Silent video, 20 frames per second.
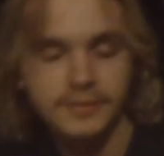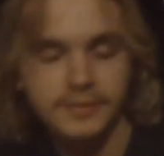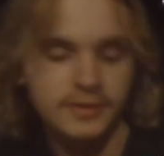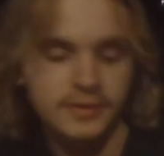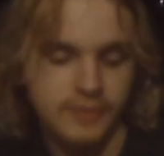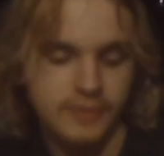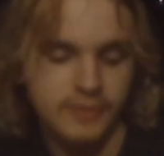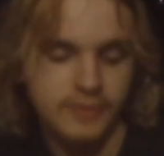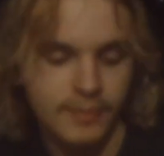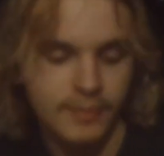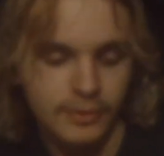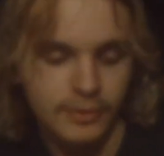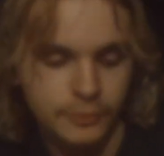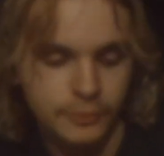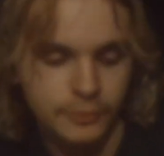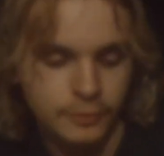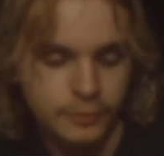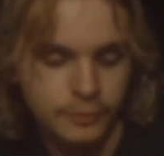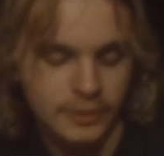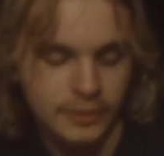me to start my
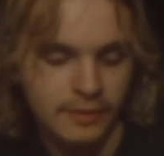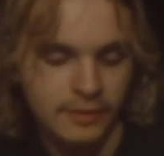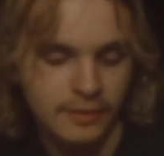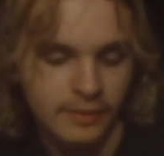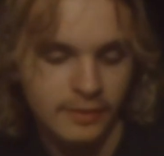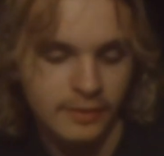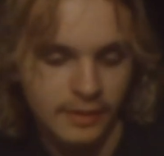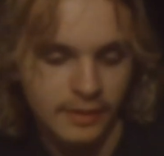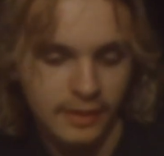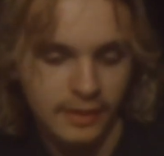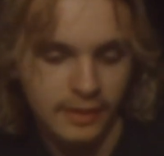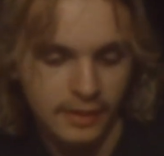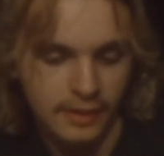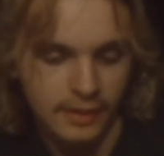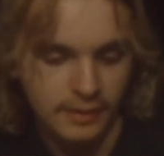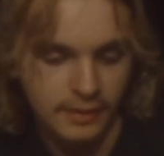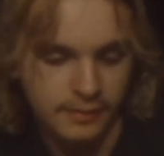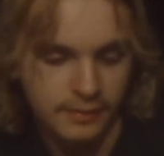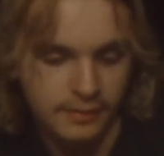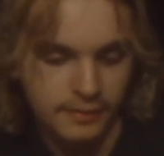YouTube channel.
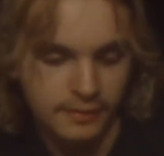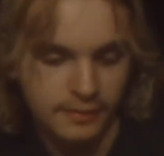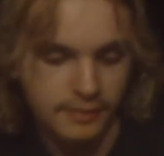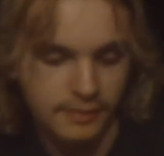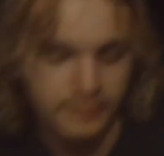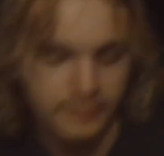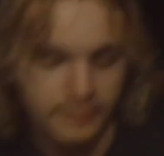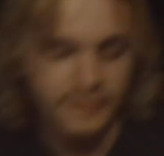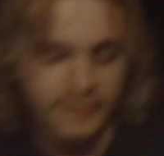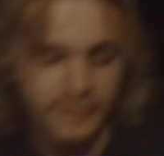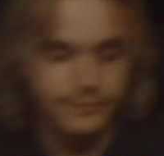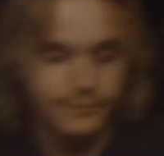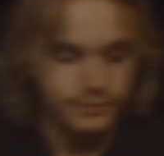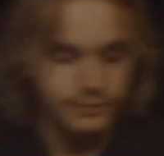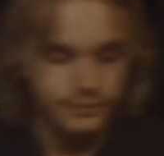And next